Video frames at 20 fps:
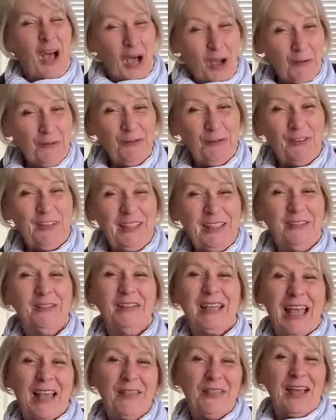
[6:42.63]
hopefully you'll
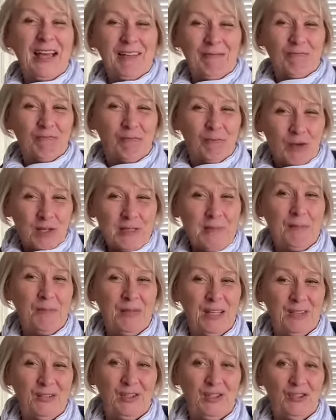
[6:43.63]
get that right
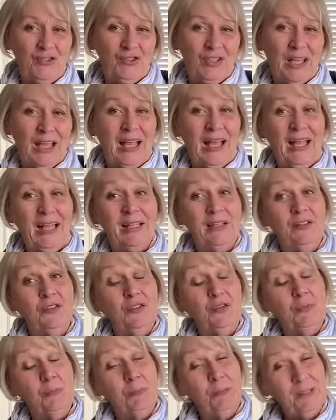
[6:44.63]
message and
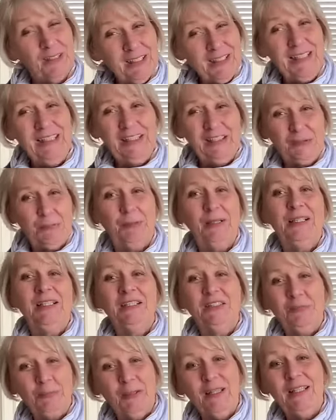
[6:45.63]
please,
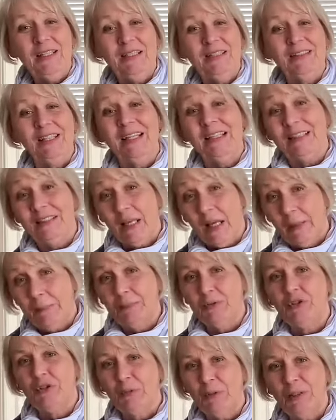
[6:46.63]
please, please, it's
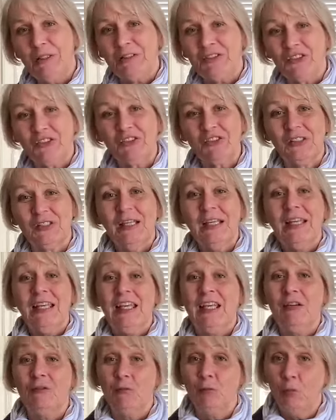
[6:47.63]
up to us.
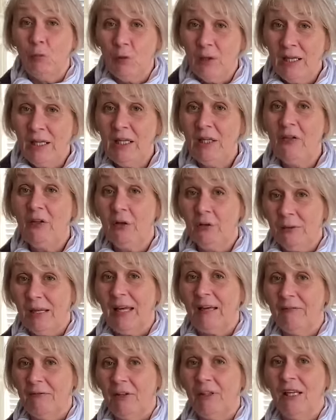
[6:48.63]
If we don't
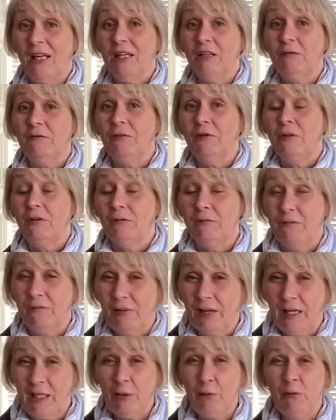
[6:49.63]
advocate for the
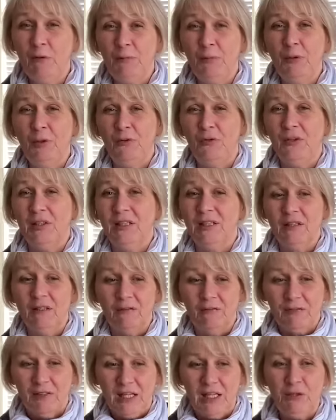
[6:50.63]
value of music and the
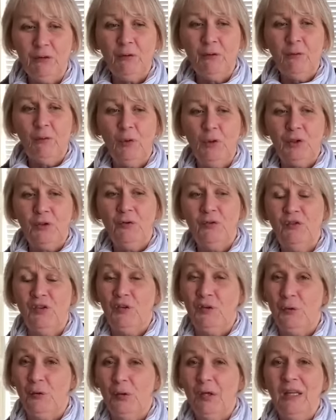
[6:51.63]
value of what you
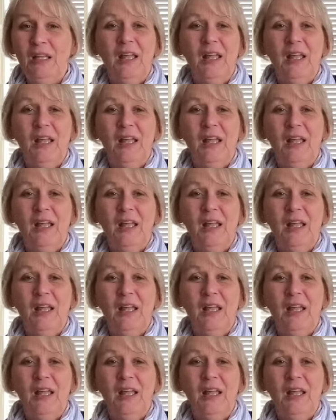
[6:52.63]
do,